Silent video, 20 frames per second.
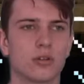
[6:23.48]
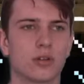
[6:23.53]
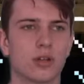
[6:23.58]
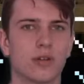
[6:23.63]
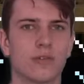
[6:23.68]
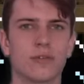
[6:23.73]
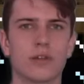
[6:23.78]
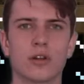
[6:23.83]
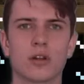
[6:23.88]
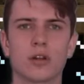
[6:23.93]

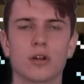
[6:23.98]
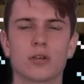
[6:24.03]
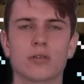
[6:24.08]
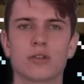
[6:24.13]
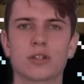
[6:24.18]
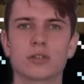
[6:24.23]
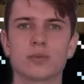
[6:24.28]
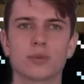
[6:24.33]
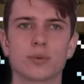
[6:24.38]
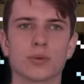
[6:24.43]
I've done a lot of
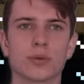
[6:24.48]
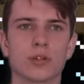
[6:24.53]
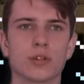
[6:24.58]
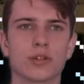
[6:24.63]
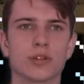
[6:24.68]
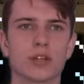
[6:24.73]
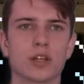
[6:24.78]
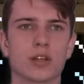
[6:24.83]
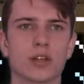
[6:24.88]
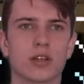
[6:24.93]
exploring
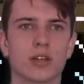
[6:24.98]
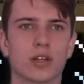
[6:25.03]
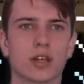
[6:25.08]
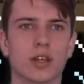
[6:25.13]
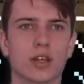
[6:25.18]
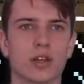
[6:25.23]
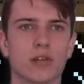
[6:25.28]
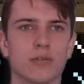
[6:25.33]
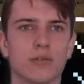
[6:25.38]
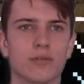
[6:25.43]
today in the
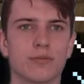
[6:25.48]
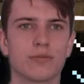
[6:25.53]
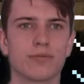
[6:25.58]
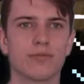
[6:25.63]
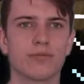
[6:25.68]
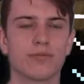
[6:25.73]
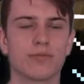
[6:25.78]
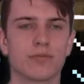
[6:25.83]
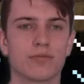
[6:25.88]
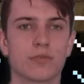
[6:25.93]
cave, and
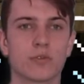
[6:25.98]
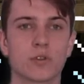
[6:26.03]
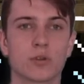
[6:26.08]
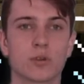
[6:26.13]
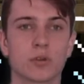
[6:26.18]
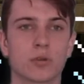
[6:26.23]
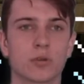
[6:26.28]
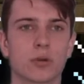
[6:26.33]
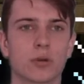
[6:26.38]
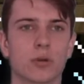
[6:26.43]
it's
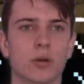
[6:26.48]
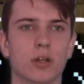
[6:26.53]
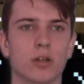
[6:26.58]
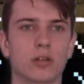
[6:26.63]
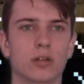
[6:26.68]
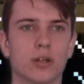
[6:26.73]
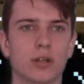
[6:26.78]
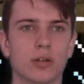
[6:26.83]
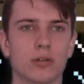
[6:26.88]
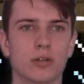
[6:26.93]
going to be quite
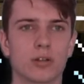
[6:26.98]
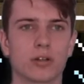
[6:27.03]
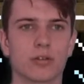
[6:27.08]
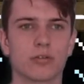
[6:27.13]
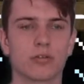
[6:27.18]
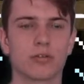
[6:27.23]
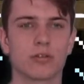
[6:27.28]
tiring.